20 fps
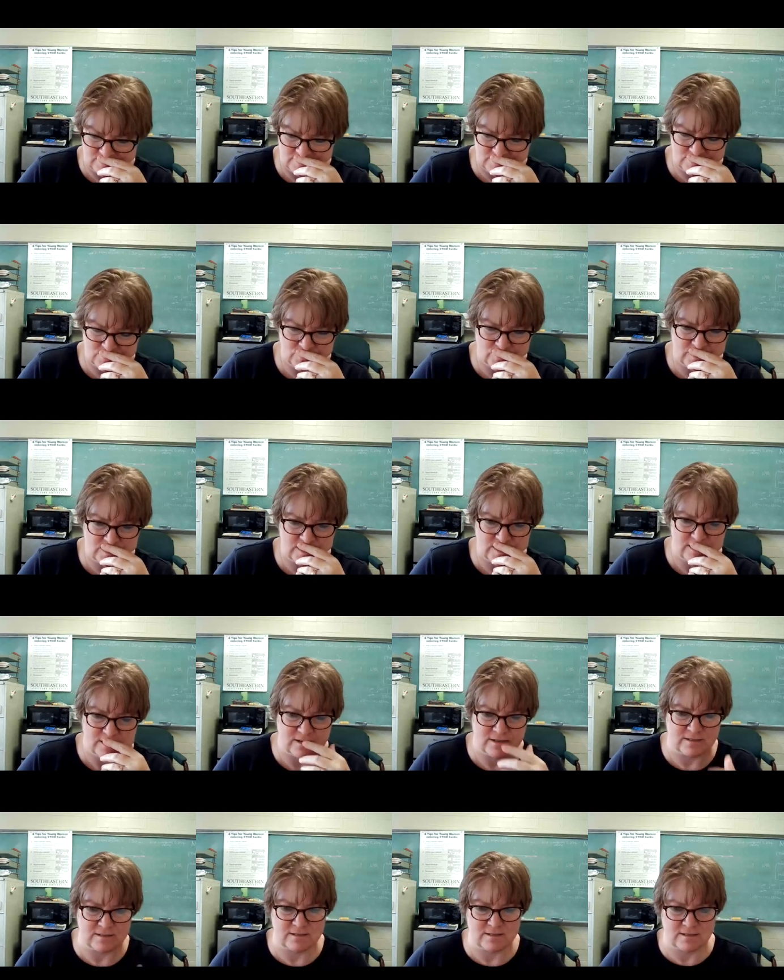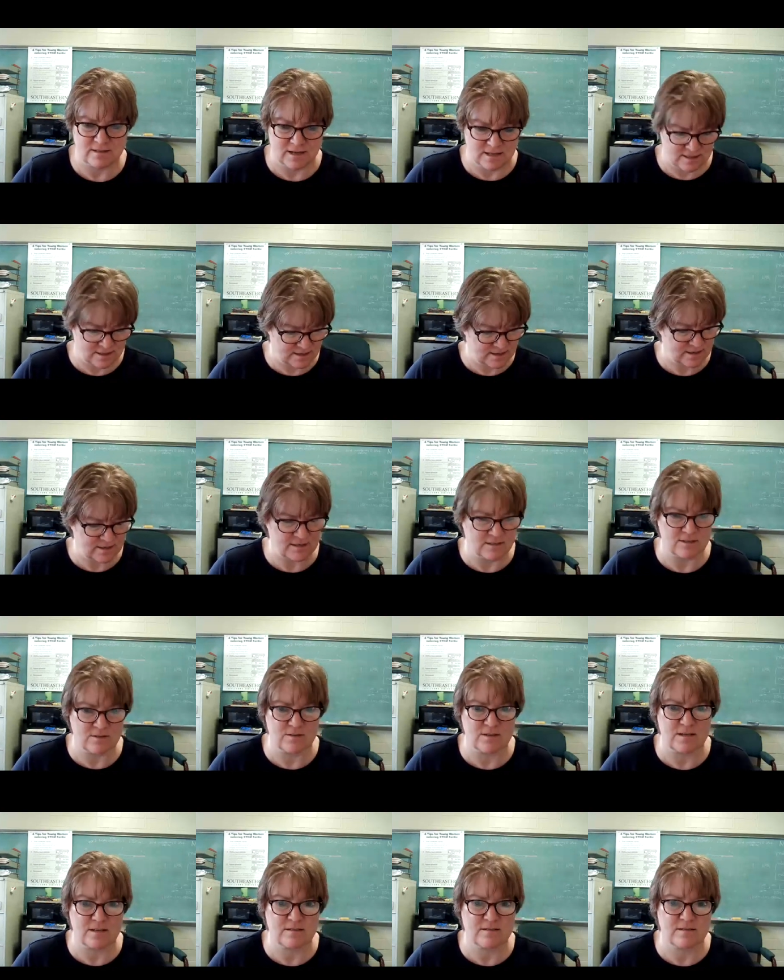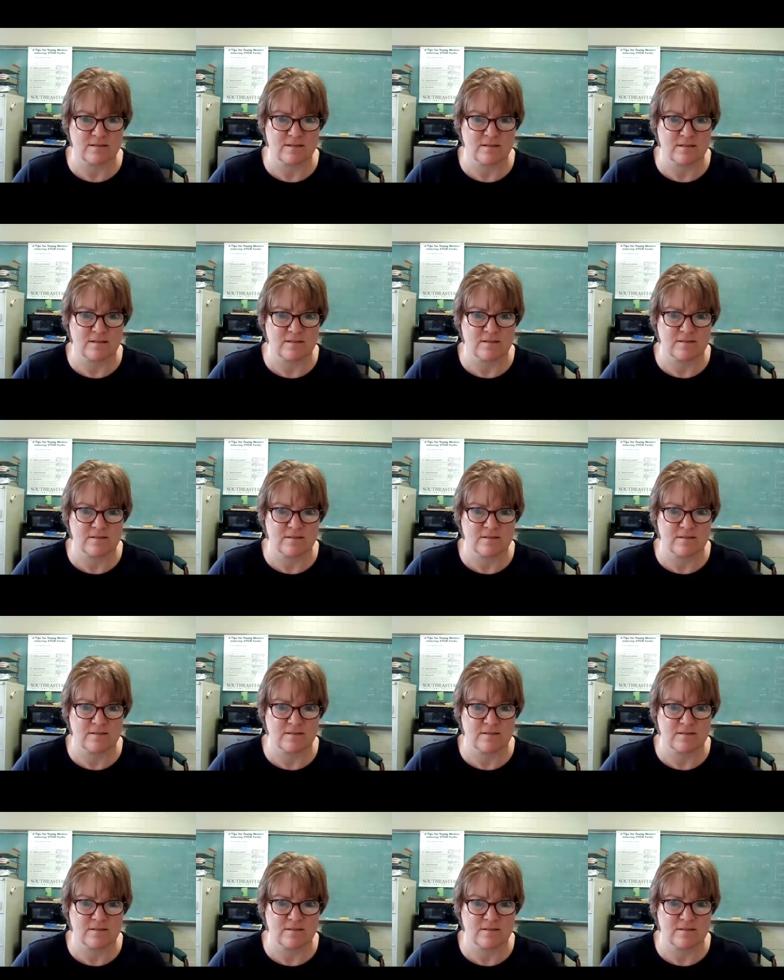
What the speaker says: and a 29. I think I can do this.